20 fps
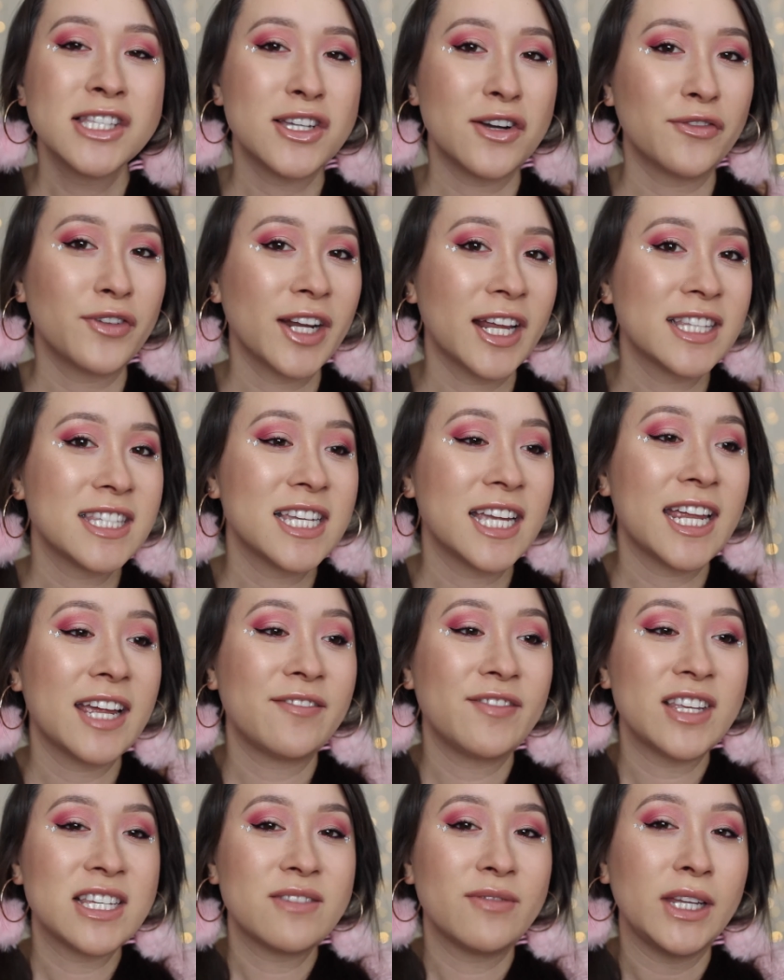don't forget to
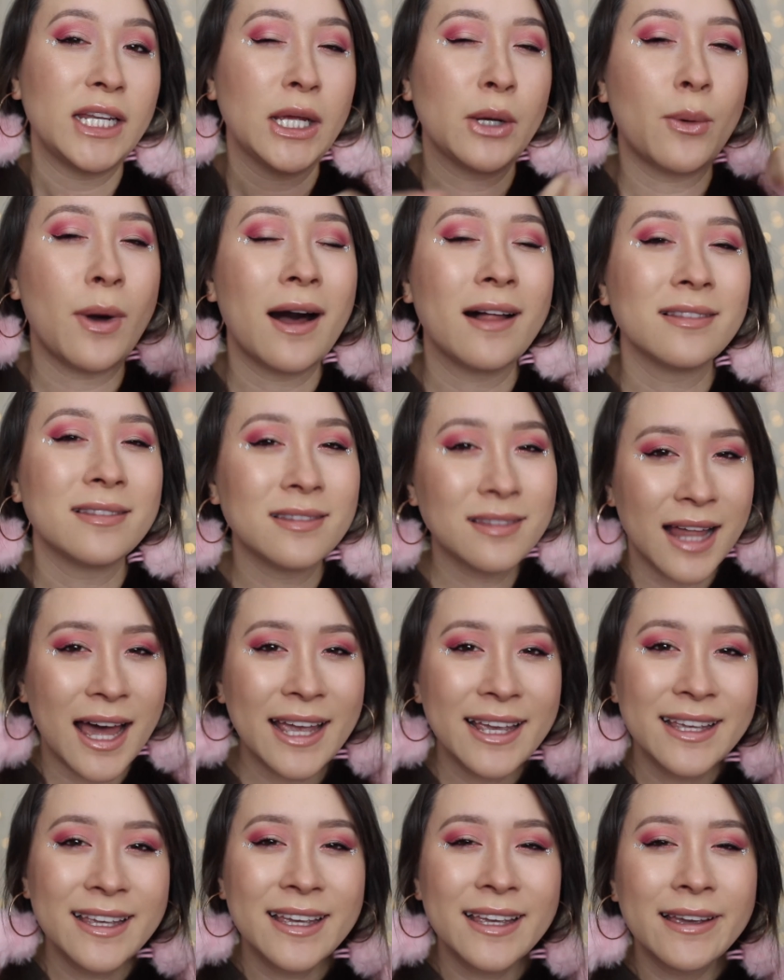give this video a
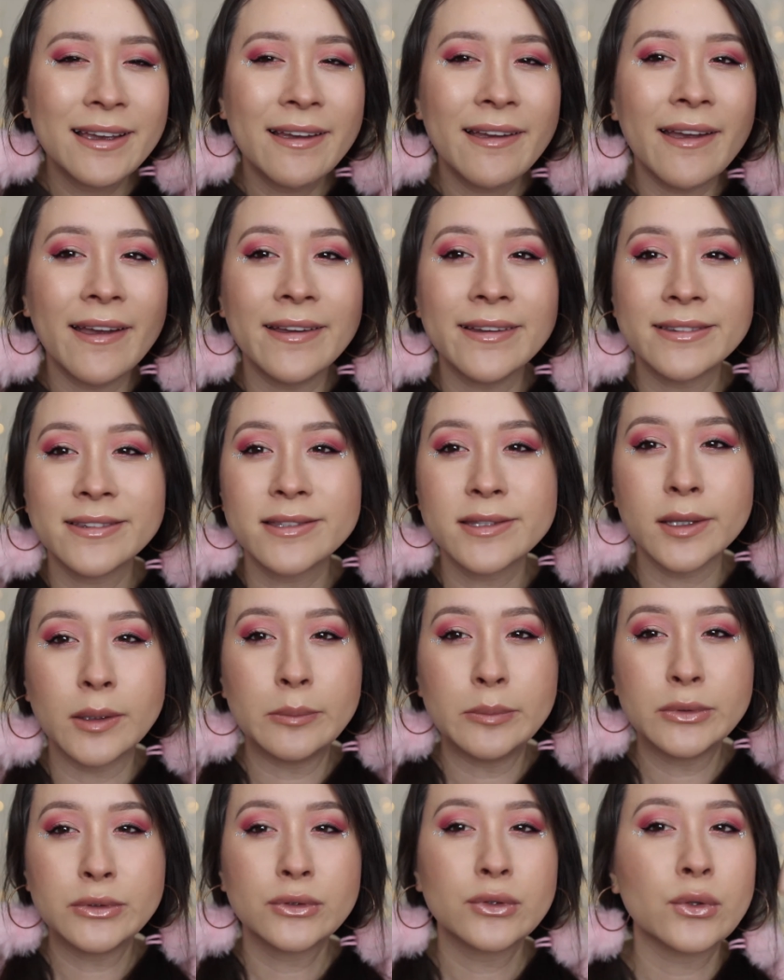like and
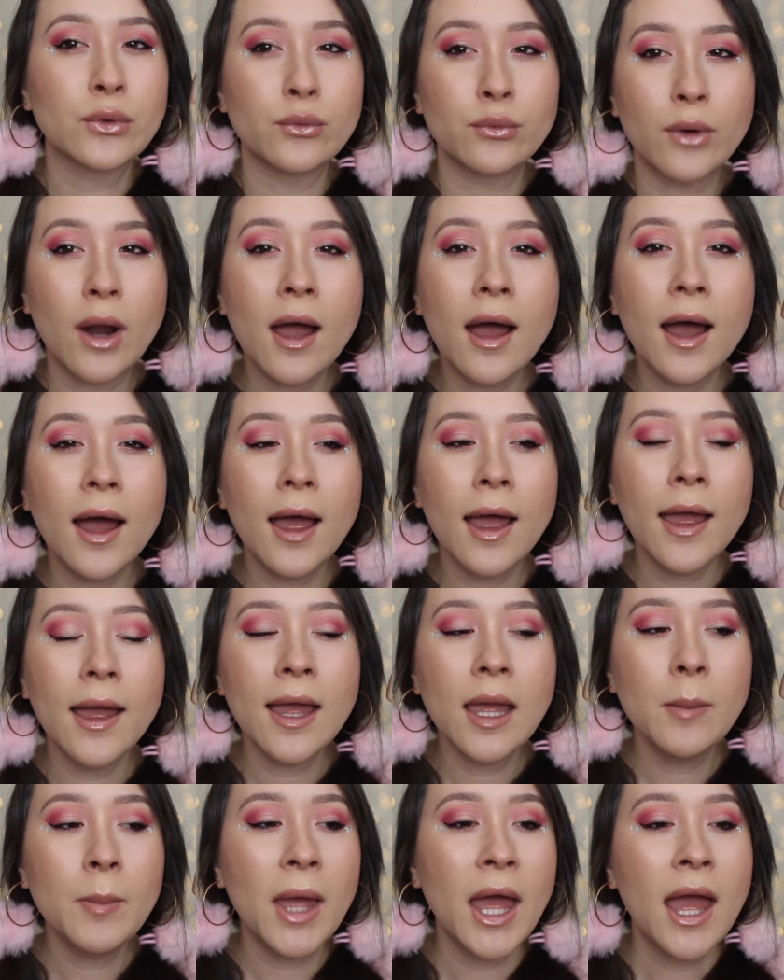
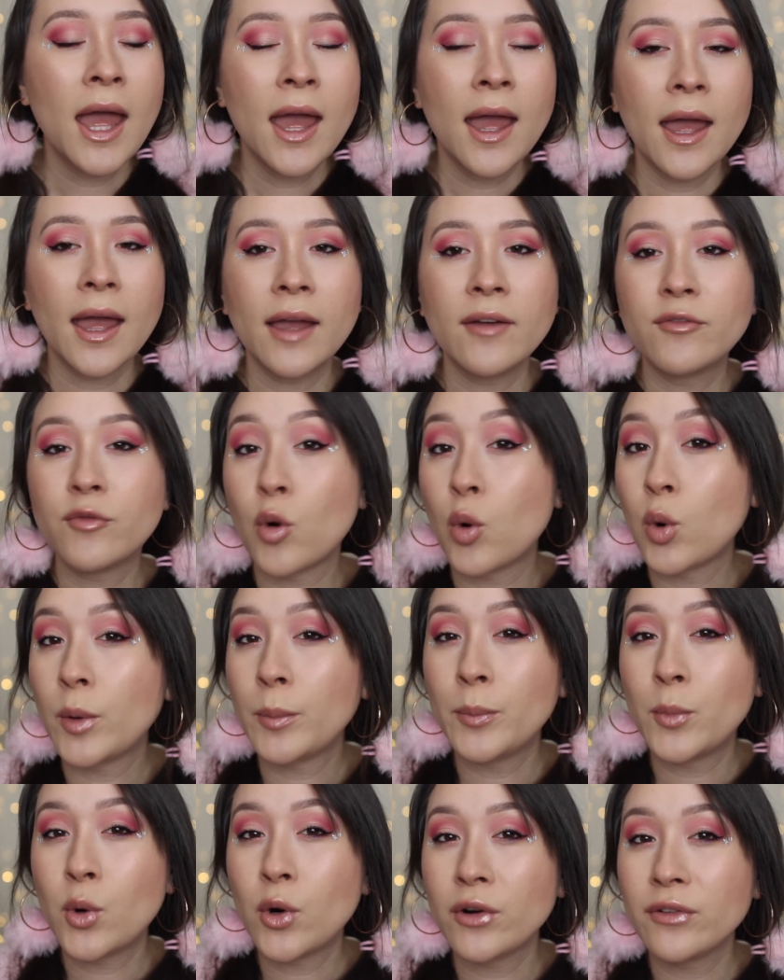subscribe for
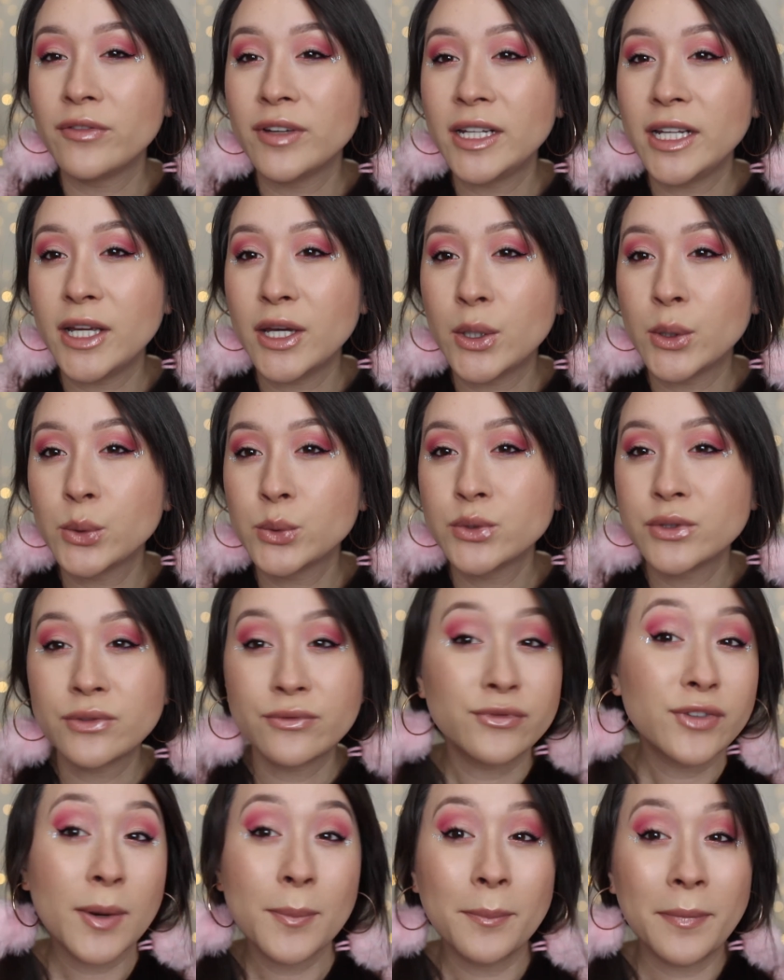more videos
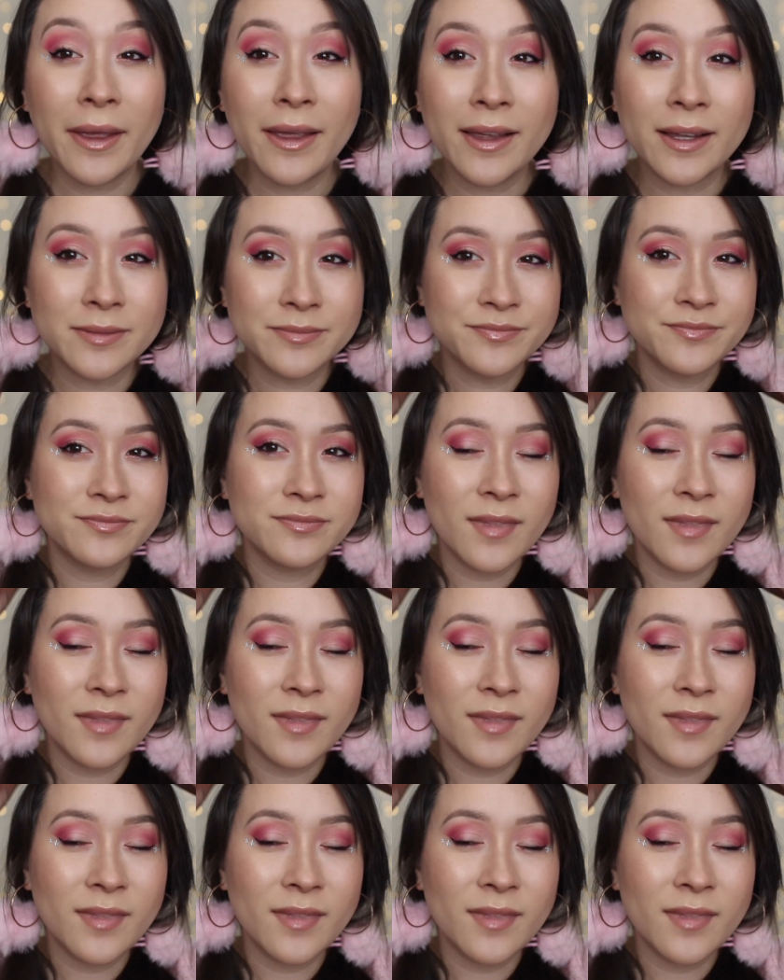from me.